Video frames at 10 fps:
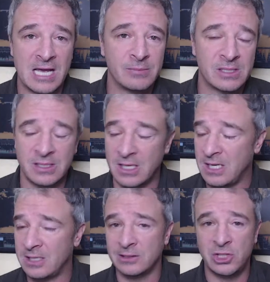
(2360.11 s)
M
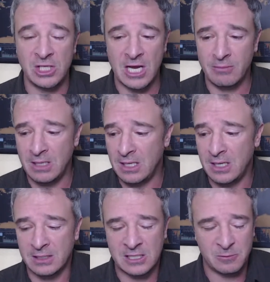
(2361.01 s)
C and G M
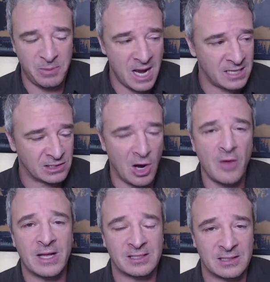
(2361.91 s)
E and space and
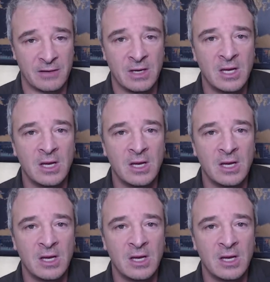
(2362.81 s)
all that stuff.